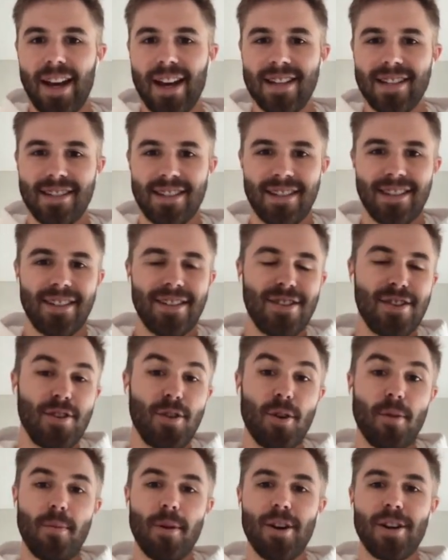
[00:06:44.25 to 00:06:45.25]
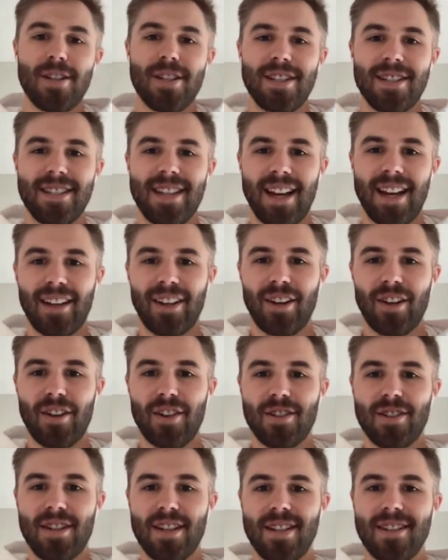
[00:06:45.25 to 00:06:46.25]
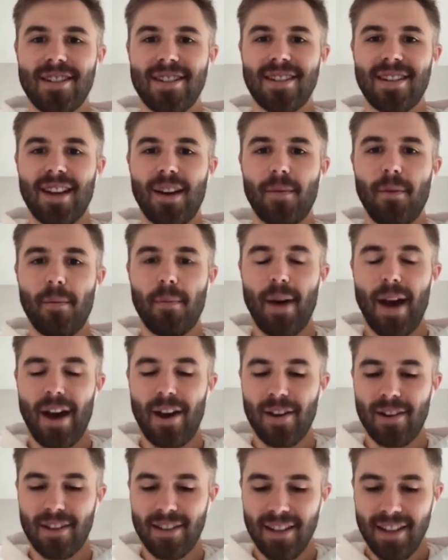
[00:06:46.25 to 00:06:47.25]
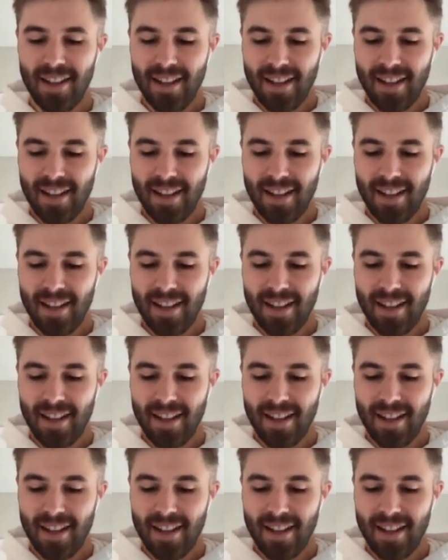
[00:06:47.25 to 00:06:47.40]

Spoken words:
as new emerging technologies come about,